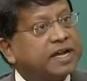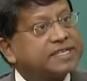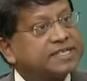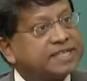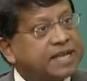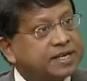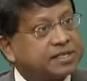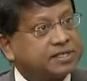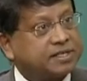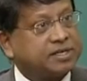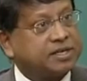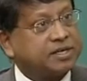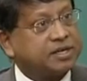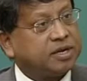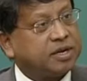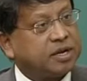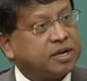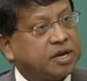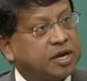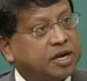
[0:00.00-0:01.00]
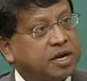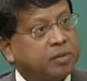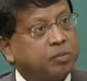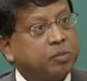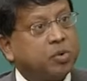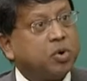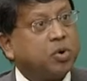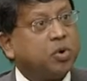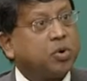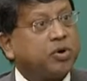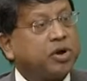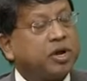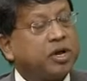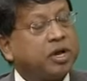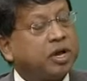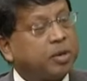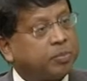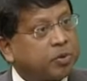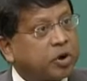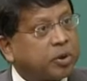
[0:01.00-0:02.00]
assessed more
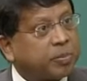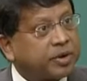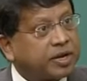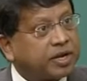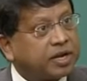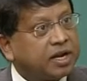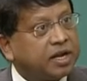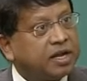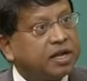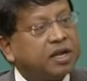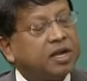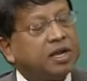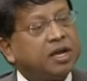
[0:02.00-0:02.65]
appropriately.